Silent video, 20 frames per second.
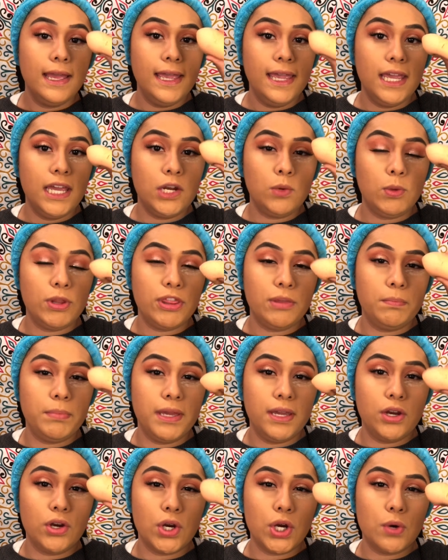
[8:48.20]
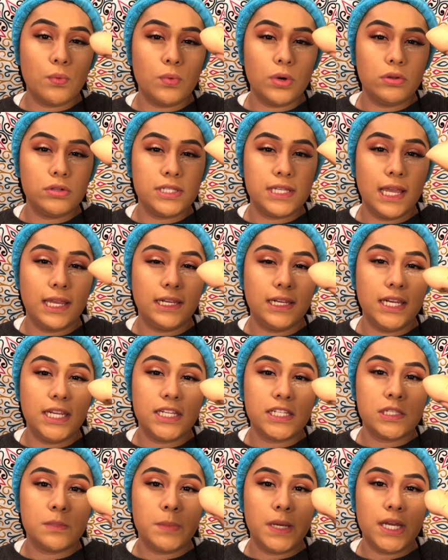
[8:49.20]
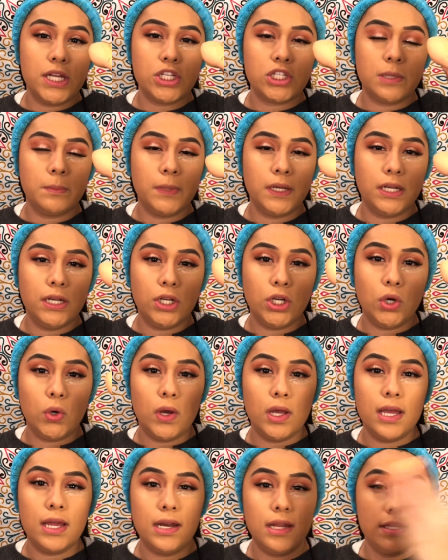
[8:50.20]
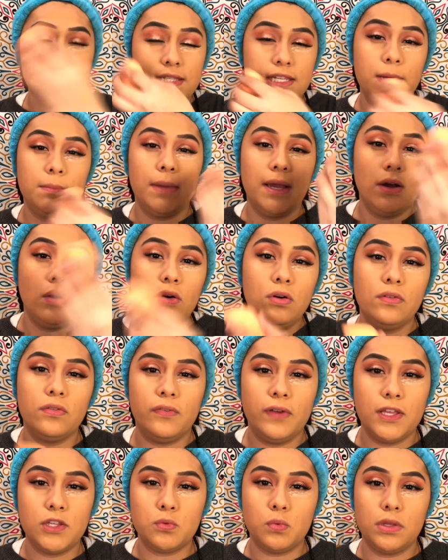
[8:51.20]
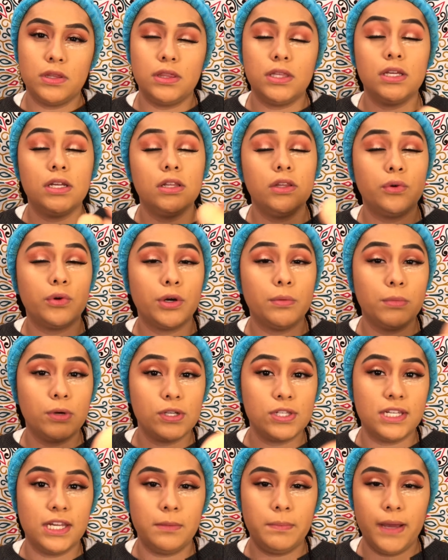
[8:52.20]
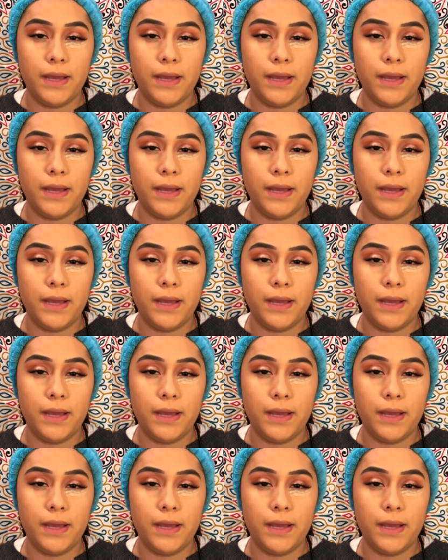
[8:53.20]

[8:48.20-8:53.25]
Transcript: And with the bigger Real Technique sponge, I'm going to go ahead and set my whole face with the Laura Mercier